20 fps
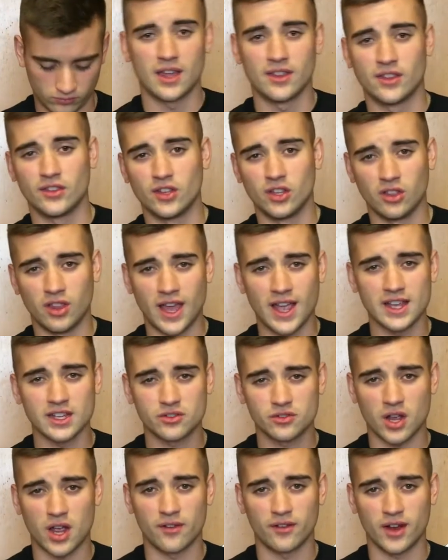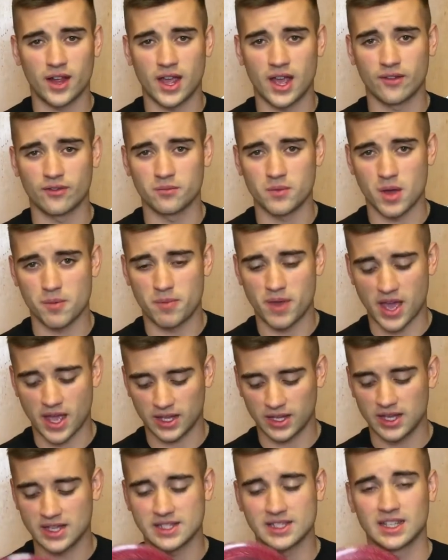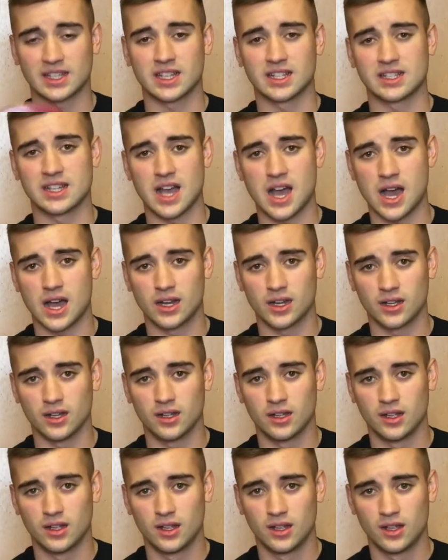And then the last driver I have in my bag is the Katana.